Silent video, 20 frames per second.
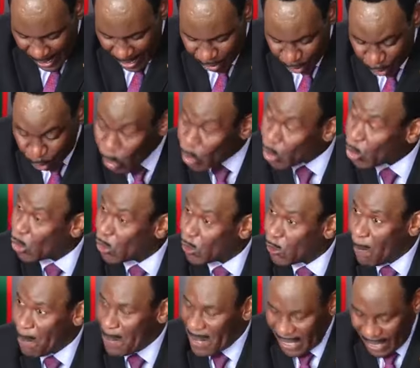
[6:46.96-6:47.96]
through
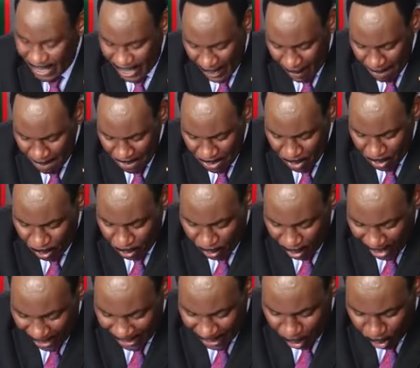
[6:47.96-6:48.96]
social media or
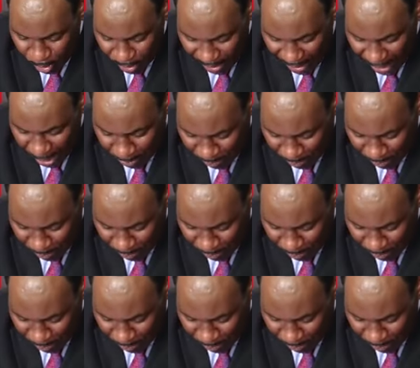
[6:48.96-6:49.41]
other online